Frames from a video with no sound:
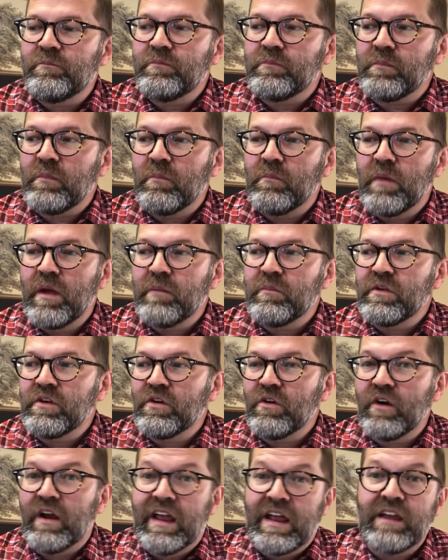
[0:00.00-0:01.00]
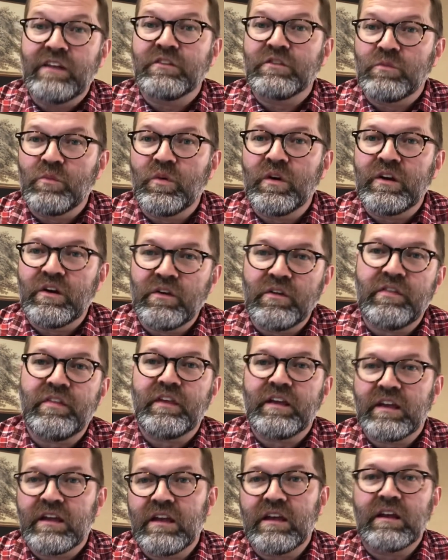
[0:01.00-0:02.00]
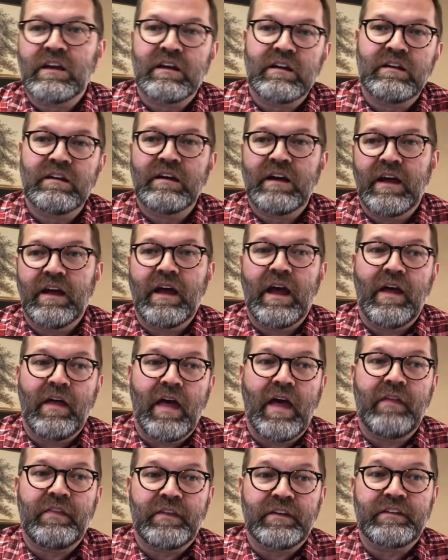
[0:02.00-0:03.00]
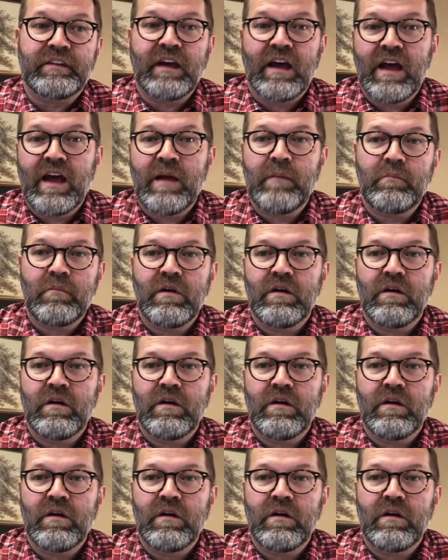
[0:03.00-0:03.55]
maybe your age and what you're thinking at the time